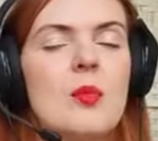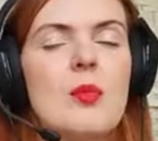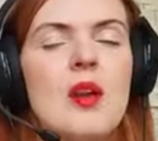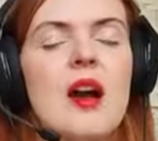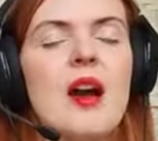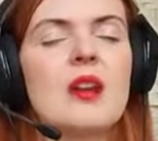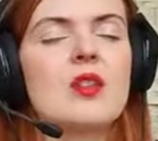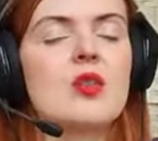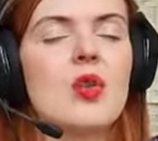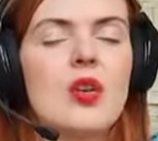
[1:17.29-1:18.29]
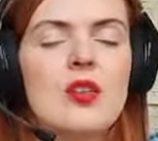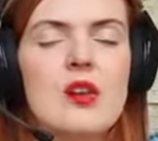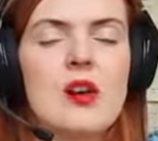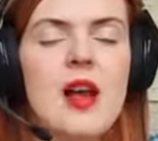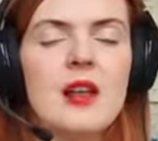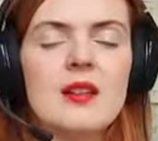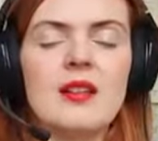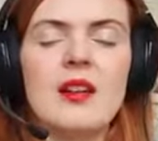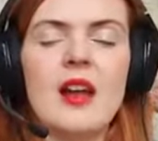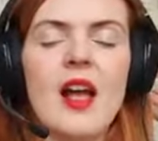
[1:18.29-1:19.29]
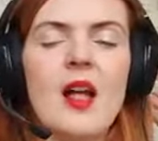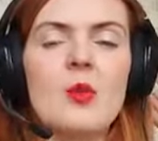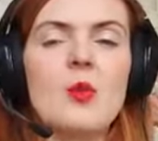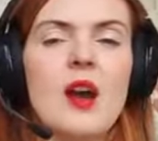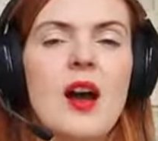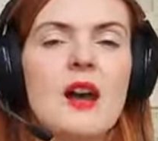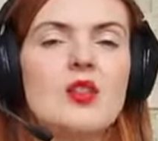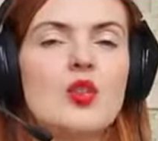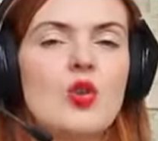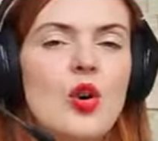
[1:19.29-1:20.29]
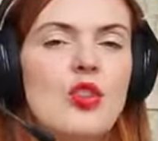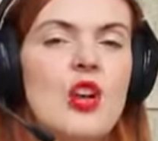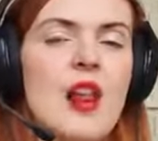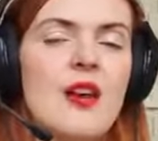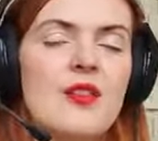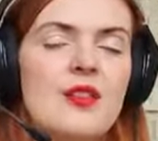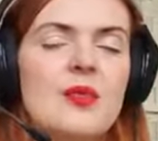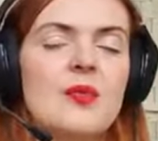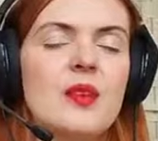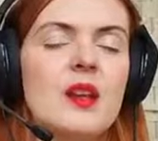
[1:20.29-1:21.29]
behind you on the right, and behind you on the left.